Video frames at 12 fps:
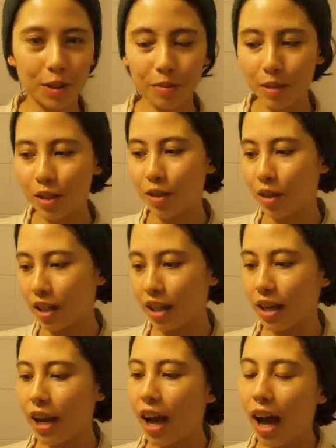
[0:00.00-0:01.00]
to be
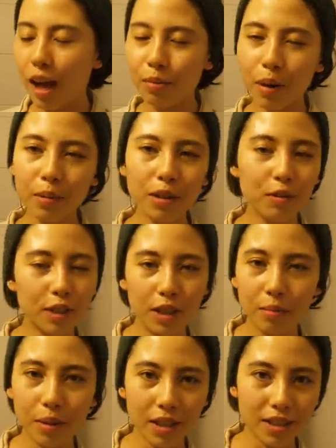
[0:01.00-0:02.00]
starting i'll probably read
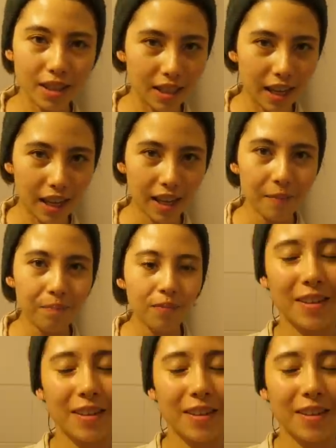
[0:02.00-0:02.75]
a bit today